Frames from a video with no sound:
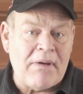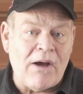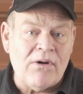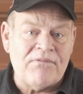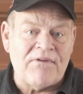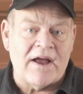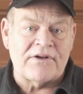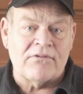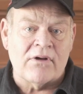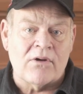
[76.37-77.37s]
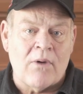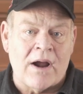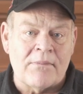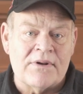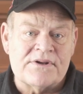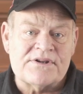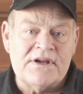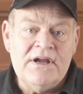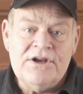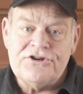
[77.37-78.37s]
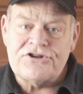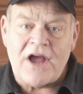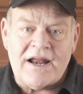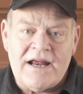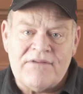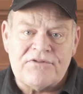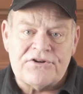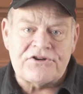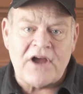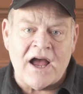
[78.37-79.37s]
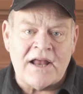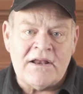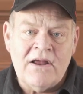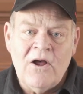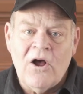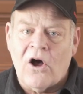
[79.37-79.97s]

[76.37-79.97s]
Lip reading: power factor requirements, shot after shot,